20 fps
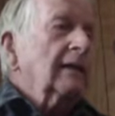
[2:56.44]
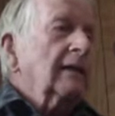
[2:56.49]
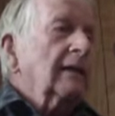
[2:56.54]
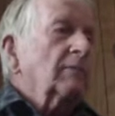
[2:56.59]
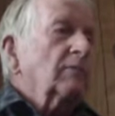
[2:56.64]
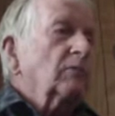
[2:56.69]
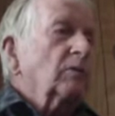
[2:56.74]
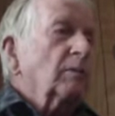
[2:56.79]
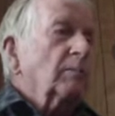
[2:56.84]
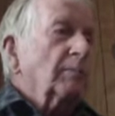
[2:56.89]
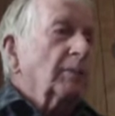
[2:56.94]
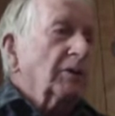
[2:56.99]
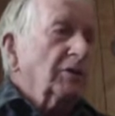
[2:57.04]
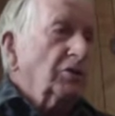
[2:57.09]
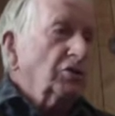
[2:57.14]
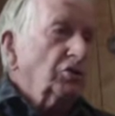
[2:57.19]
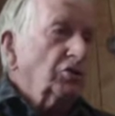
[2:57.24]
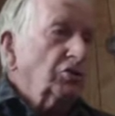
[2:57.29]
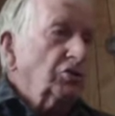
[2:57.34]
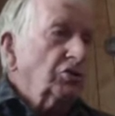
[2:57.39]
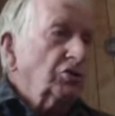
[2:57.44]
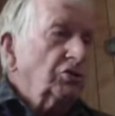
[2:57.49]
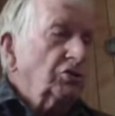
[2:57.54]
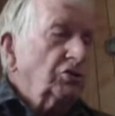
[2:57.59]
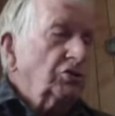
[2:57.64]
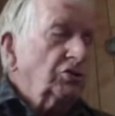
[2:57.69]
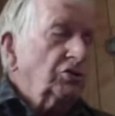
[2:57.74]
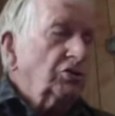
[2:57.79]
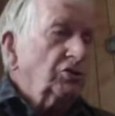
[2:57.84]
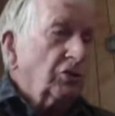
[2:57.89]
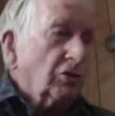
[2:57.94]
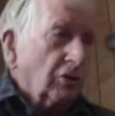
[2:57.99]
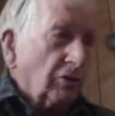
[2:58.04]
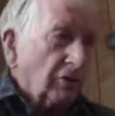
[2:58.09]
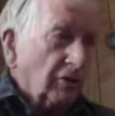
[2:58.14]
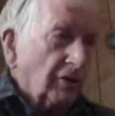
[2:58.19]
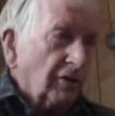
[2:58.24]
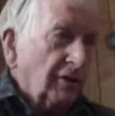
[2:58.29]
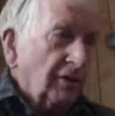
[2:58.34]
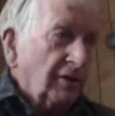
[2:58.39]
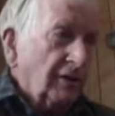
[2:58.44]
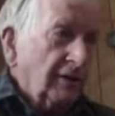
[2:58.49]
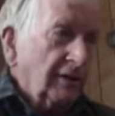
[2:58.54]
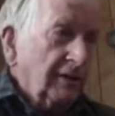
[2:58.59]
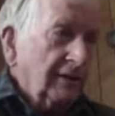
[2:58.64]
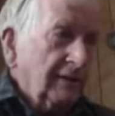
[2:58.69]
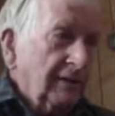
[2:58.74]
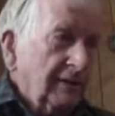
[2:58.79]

It would have been John, I think.